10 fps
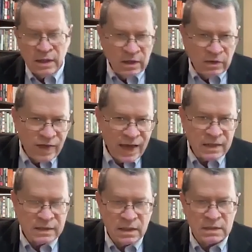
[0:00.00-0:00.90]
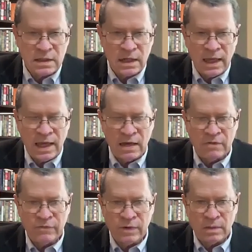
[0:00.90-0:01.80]
Nevada doesn't
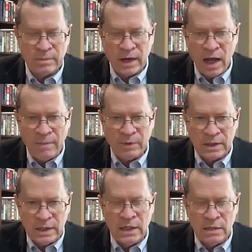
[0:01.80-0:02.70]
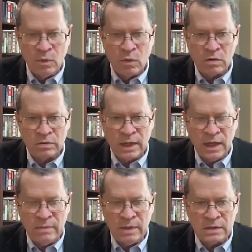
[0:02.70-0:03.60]
have a monopoly anymore on
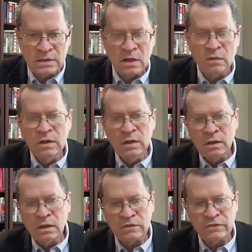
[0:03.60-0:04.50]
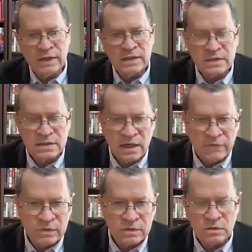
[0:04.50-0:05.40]
gaming. So Las Vegas's
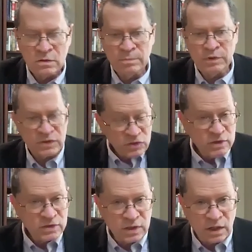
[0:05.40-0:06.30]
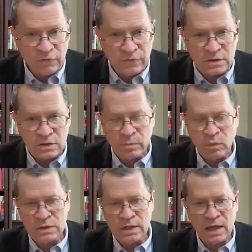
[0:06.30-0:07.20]
effort to position itself as the
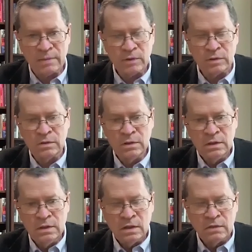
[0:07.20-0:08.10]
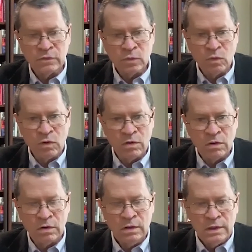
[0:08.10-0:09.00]
sports capital of the
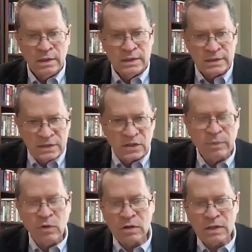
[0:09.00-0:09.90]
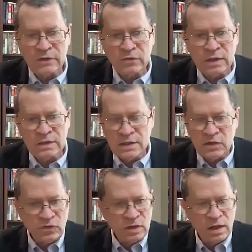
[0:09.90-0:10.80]
world is a part of that
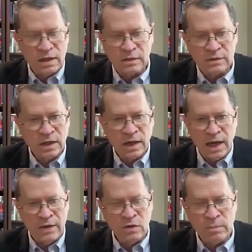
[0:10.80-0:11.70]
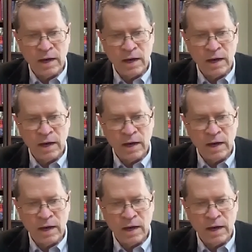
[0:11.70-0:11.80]
transition. I know